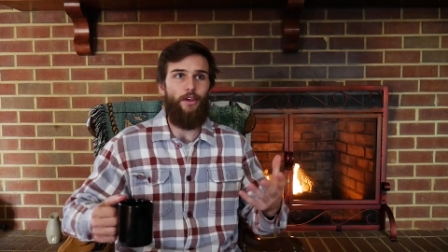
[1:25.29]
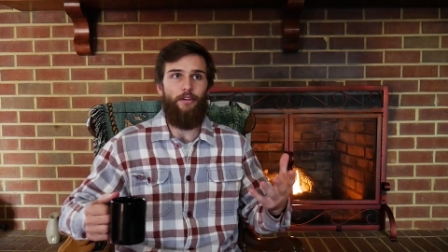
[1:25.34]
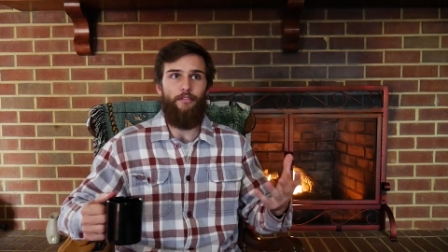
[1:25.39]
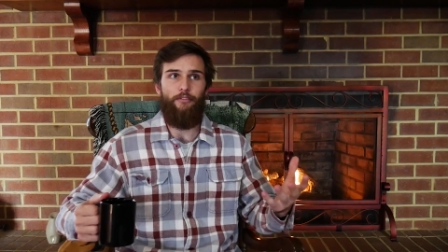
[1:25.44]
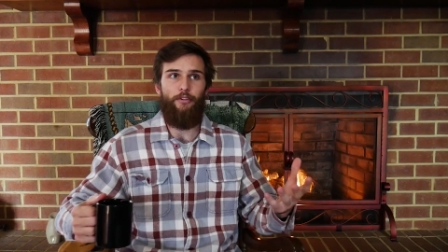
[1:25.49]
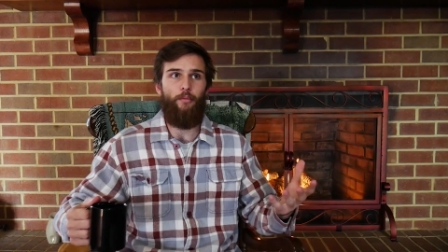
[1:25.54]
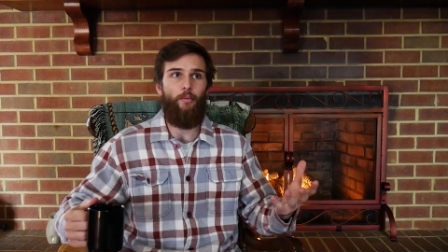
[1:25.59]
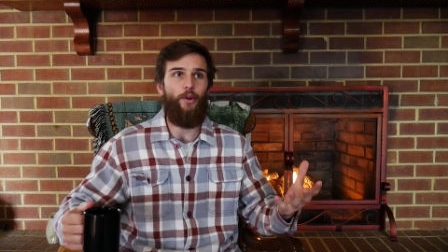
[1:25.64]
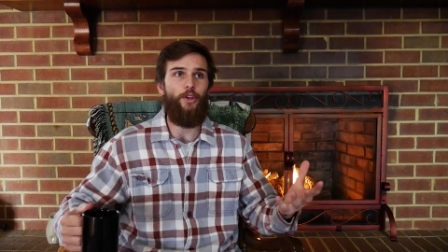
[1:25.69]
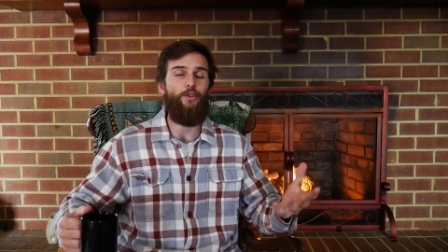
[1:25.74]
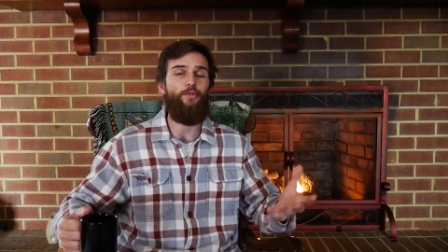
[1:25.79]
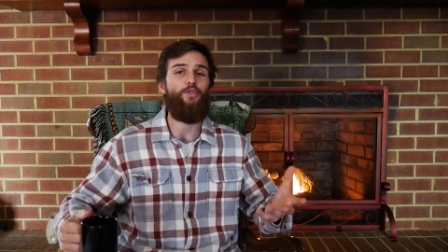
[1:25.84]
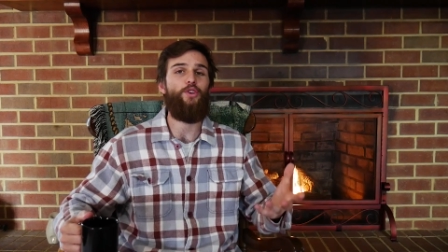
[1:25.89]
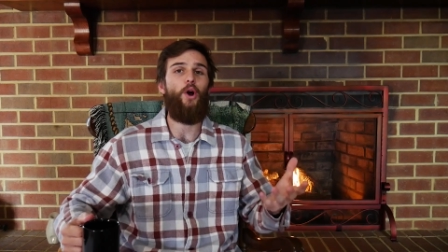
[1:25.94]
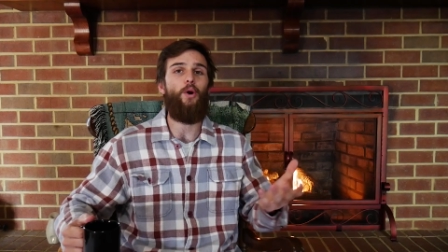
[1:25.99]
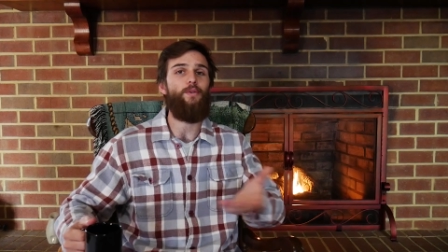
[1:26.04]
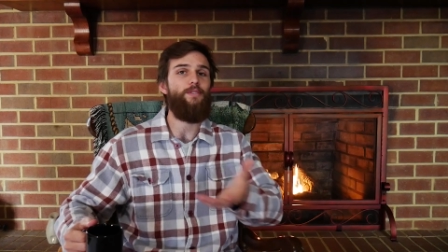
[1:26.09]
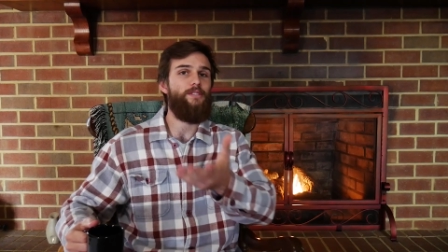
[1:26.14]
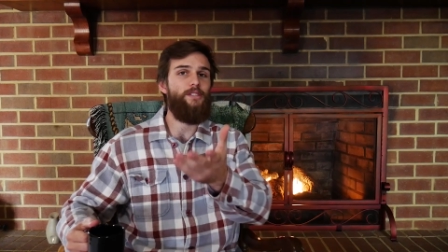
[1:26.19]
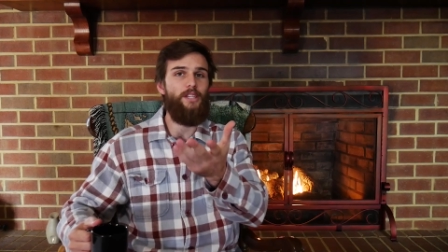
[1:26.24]
from what you
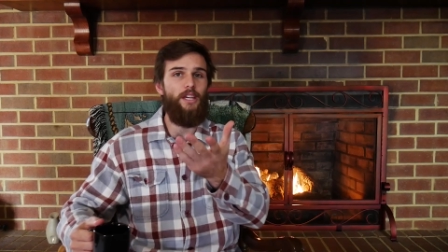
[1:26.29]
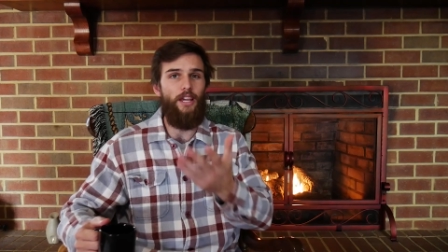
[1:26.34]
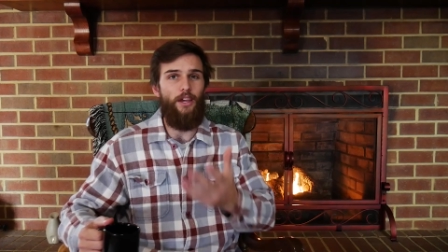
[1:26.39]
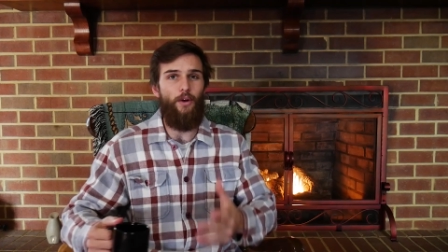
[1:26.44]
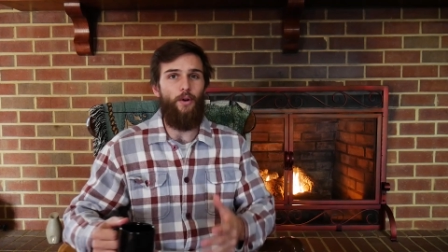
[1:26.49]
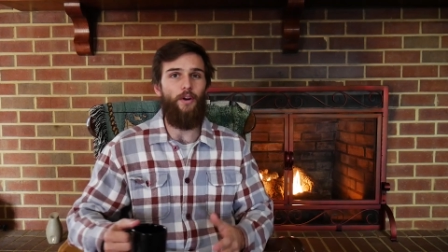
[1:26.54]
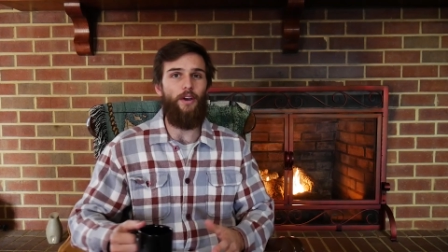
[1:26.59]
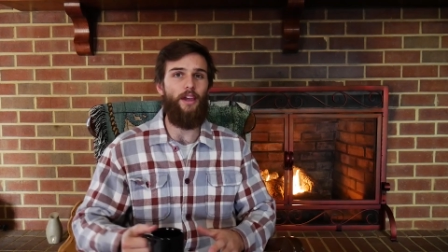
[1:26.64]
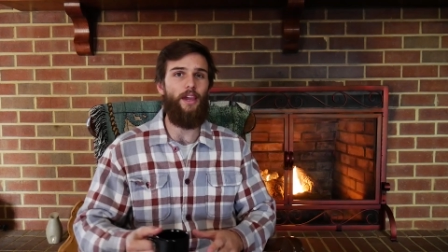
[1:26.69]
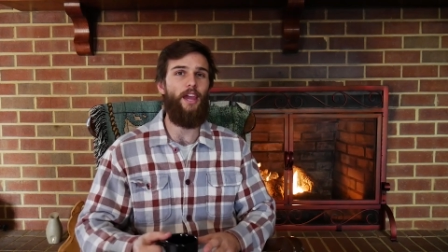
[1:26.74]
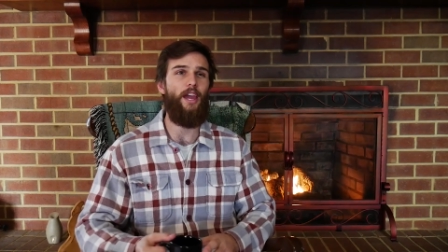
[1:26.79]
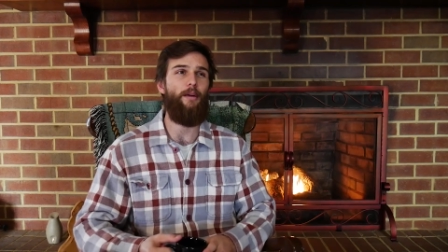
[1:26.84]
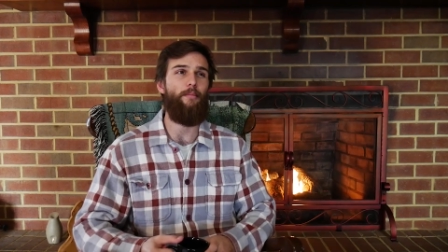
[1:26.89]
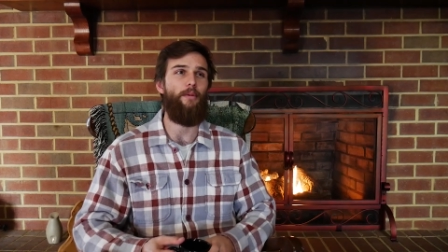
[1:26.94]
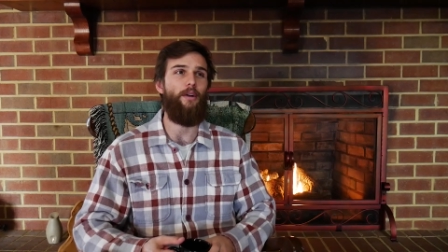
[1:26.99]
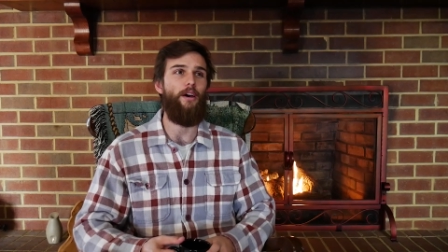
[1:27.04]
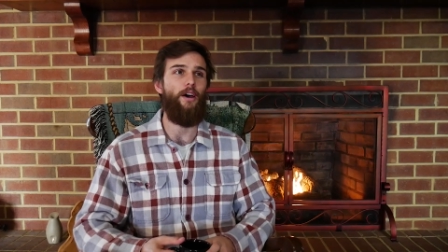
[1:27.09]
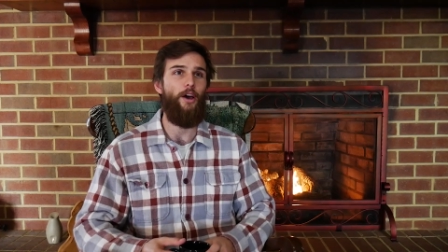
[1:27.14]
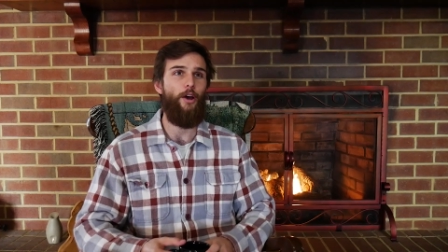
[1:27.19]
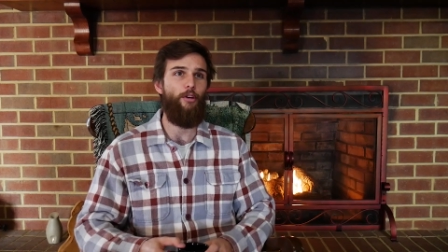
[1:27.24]
don't see on
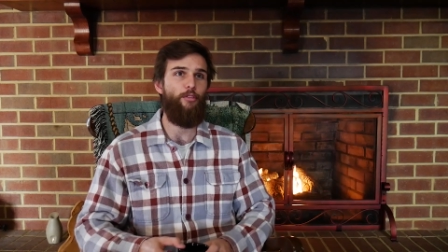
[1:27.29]
camera,